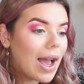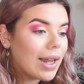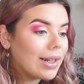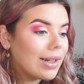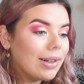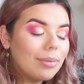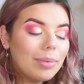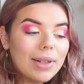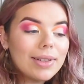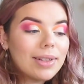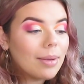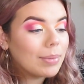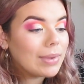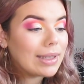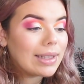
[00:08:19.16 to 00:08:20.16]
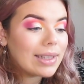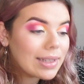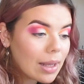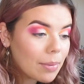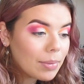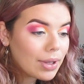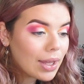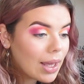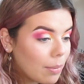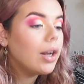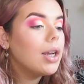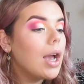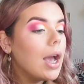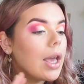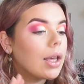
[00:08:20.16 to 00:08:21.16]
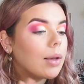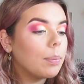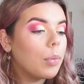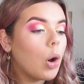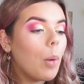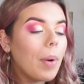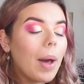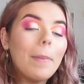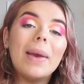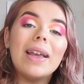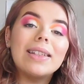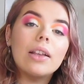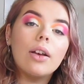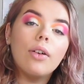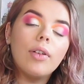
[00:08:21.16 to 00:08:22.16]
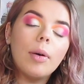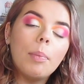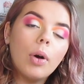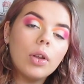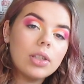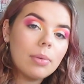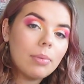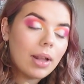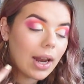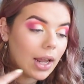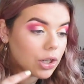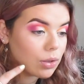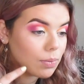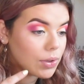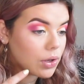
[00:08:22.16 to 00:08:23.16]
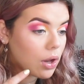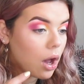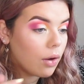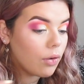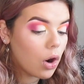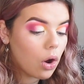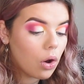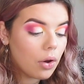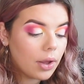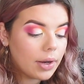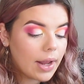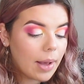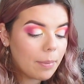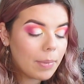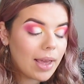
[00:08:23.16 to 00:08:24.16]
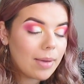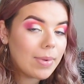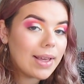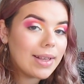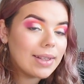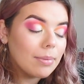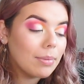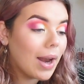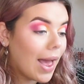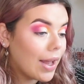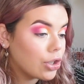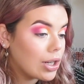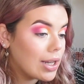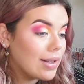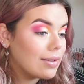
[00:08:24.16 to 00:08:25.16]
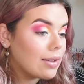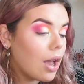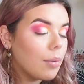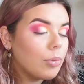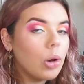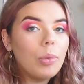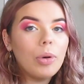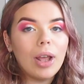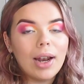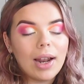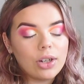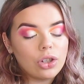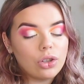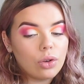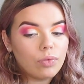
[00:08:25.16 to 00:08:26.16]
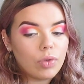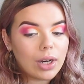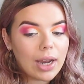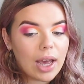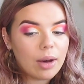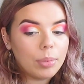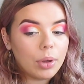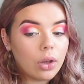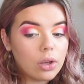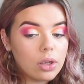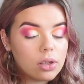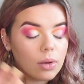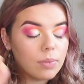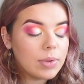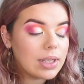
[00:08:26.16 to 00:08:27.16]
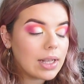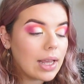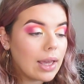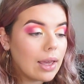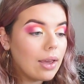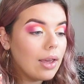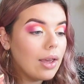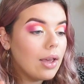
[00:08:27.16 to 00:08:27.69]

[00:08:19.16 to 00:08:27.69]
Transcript: add a little bit something, pop a bit of bottom lash mascara on and maybe some lashes. I'm not putting lashes on right now because obviously